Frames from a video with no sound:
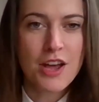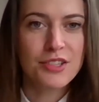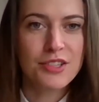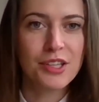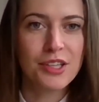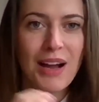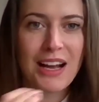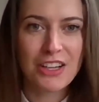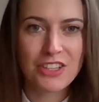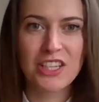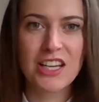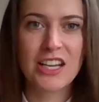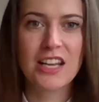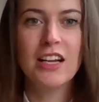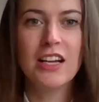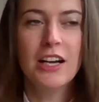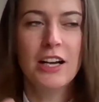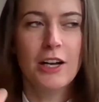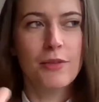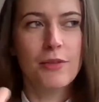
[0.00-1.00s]
So
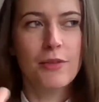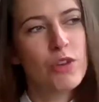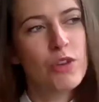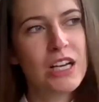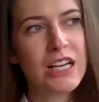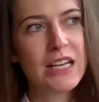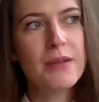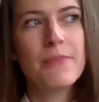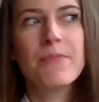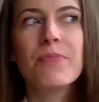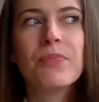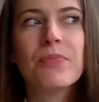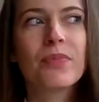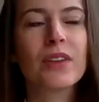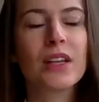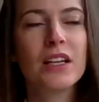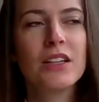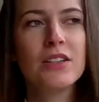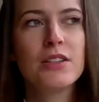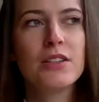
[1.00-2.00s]
actually really
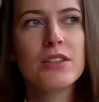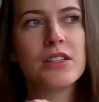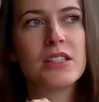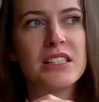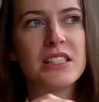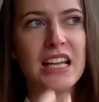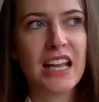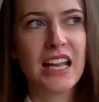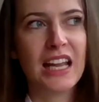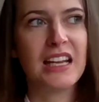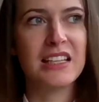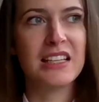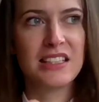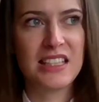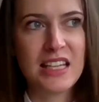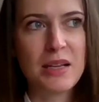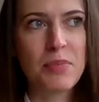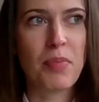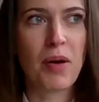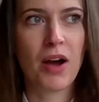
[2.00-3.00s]
digging
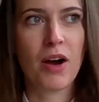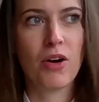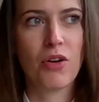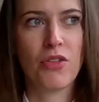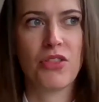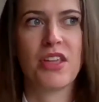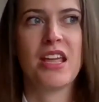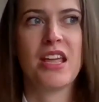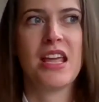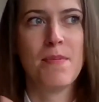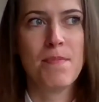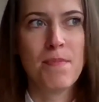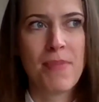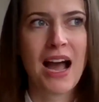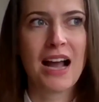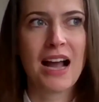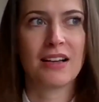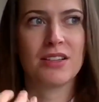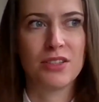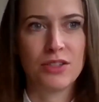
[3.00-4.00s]
deeper on the
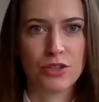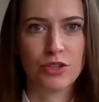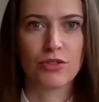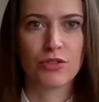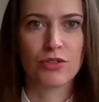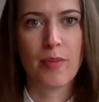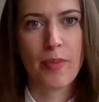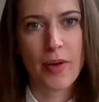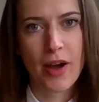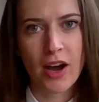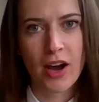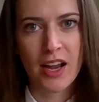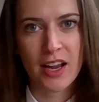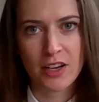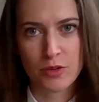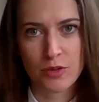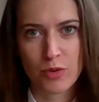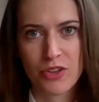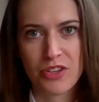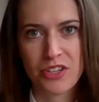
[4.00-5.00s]
impact story
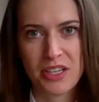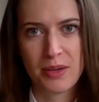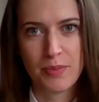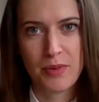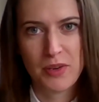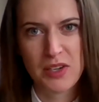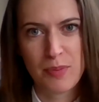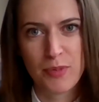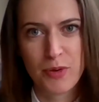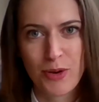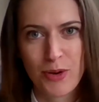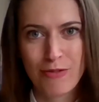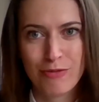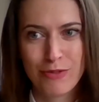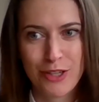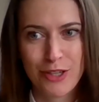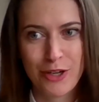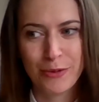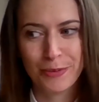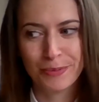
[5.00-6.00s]
behind what the WWF
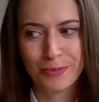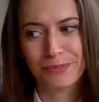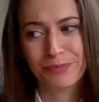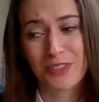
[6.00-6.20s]
do.